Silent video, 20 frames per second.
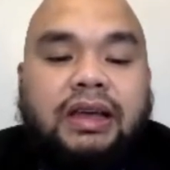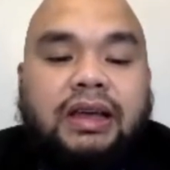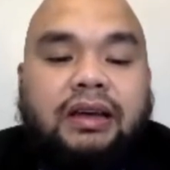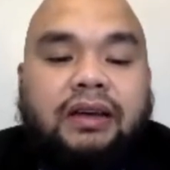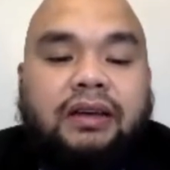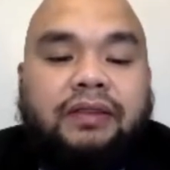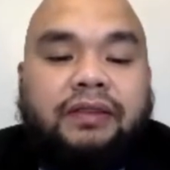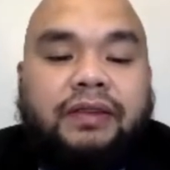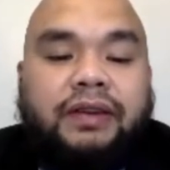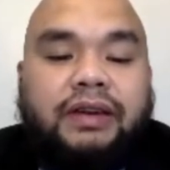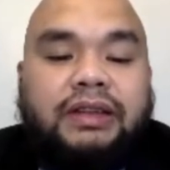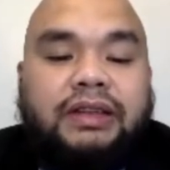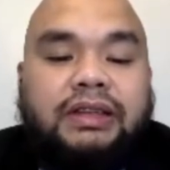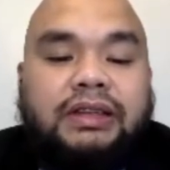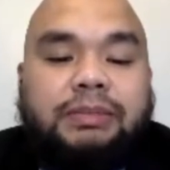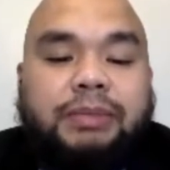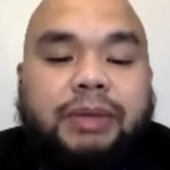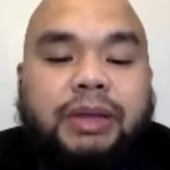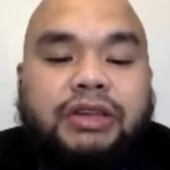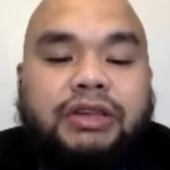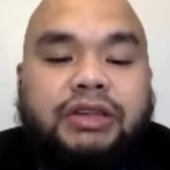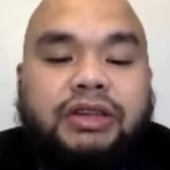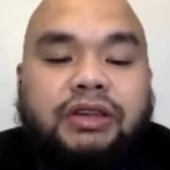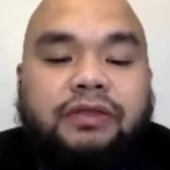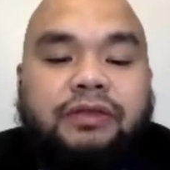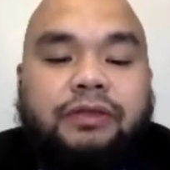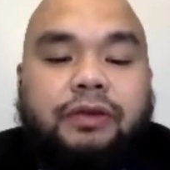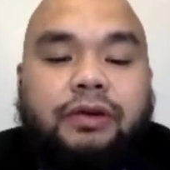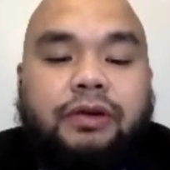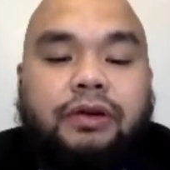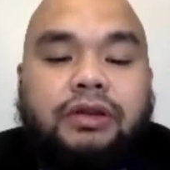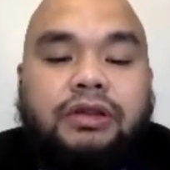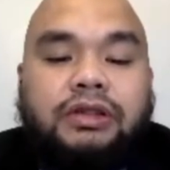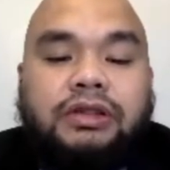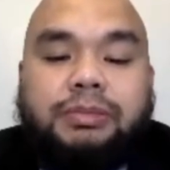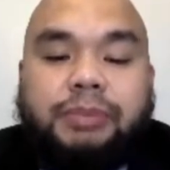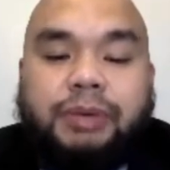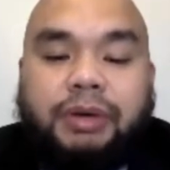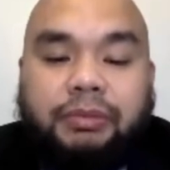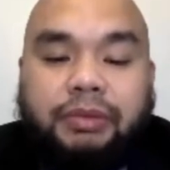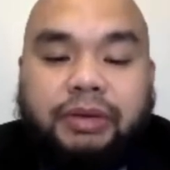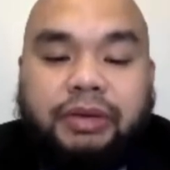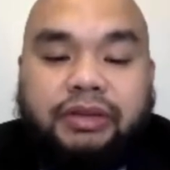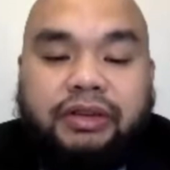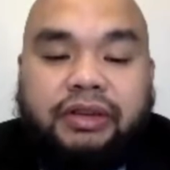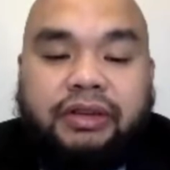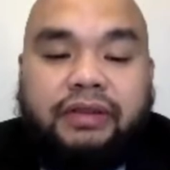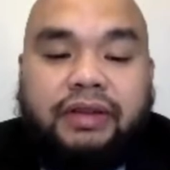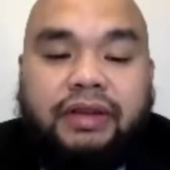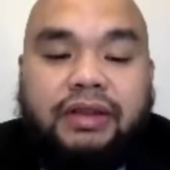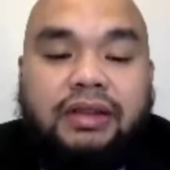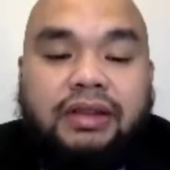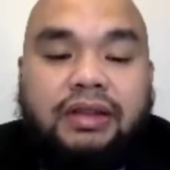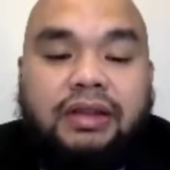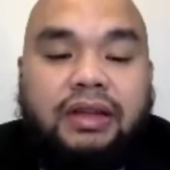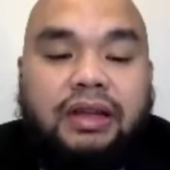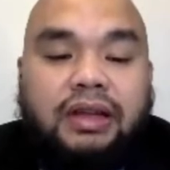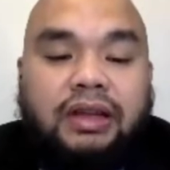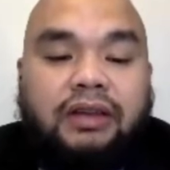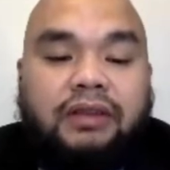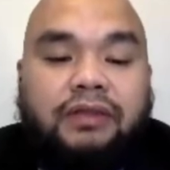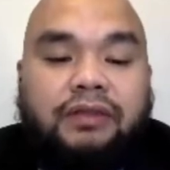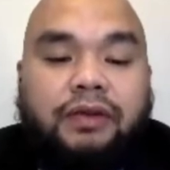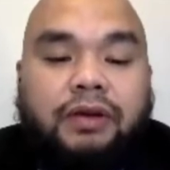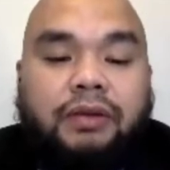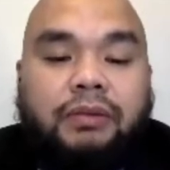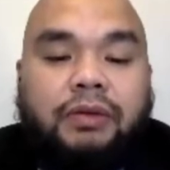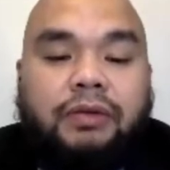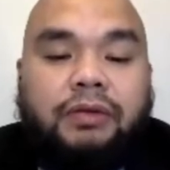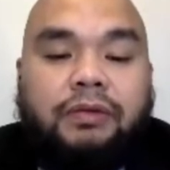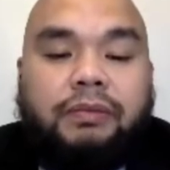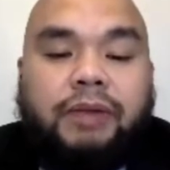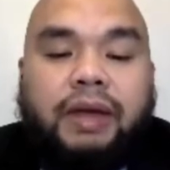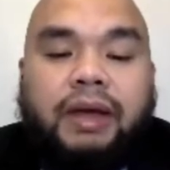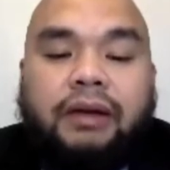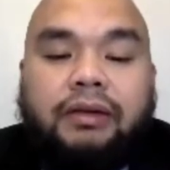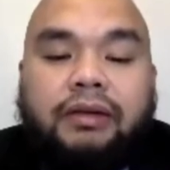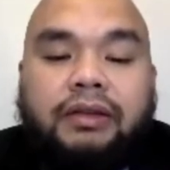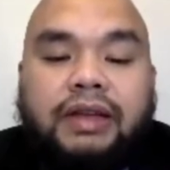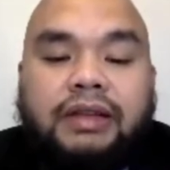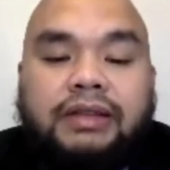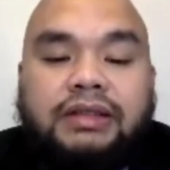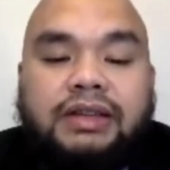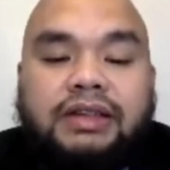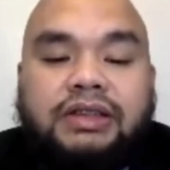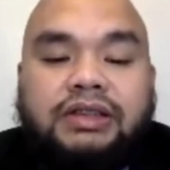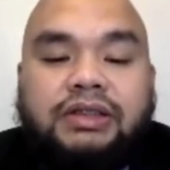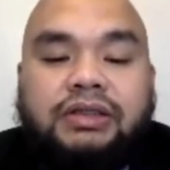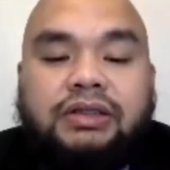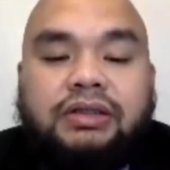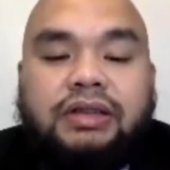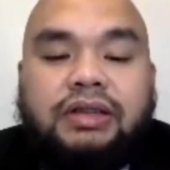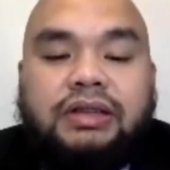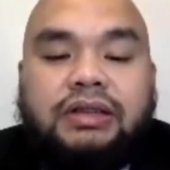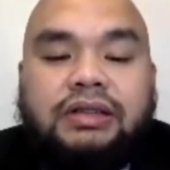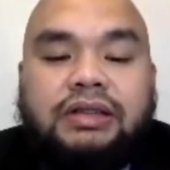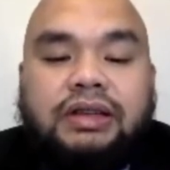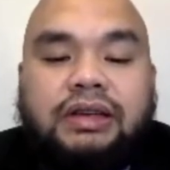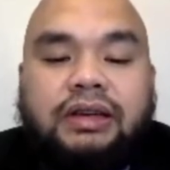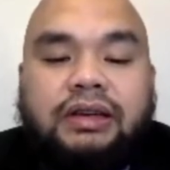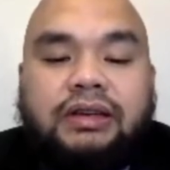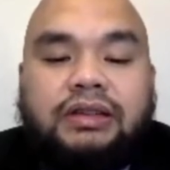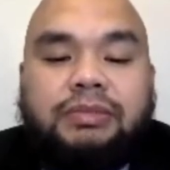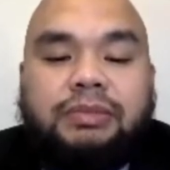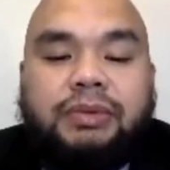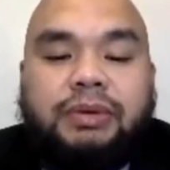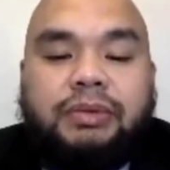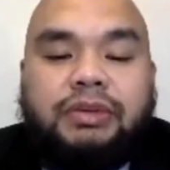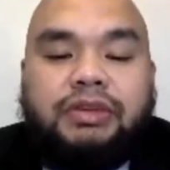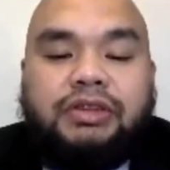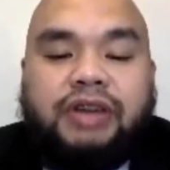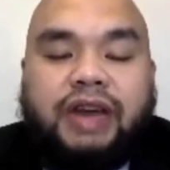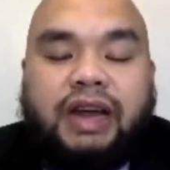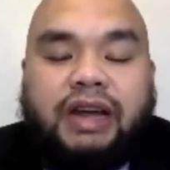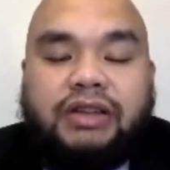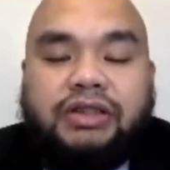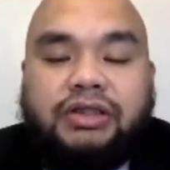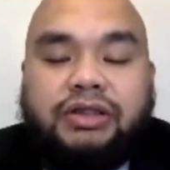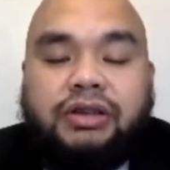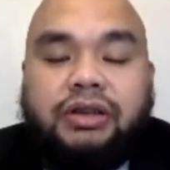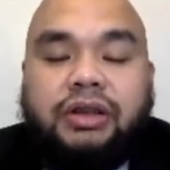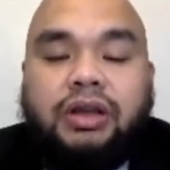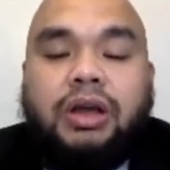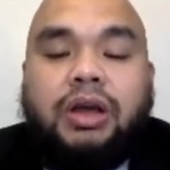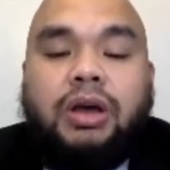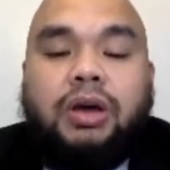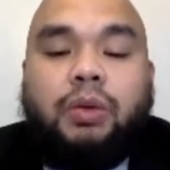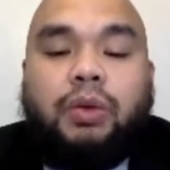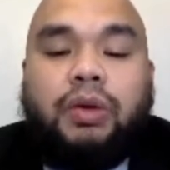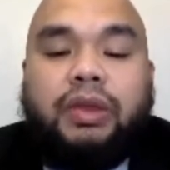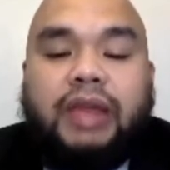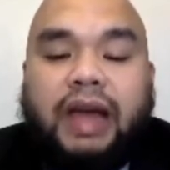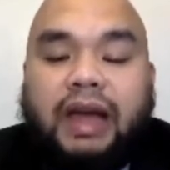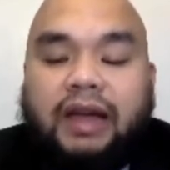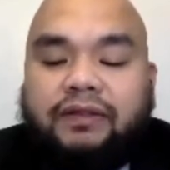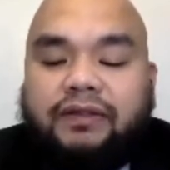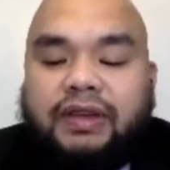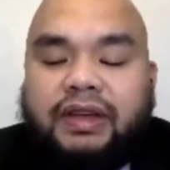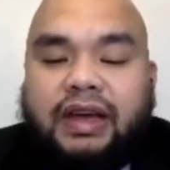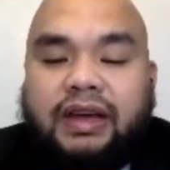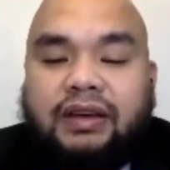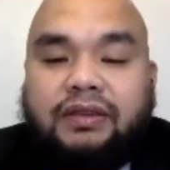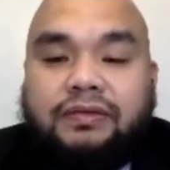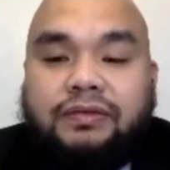refer this patient for sperm retrieval in the form of microdissection testicular sperm extraction with IVF.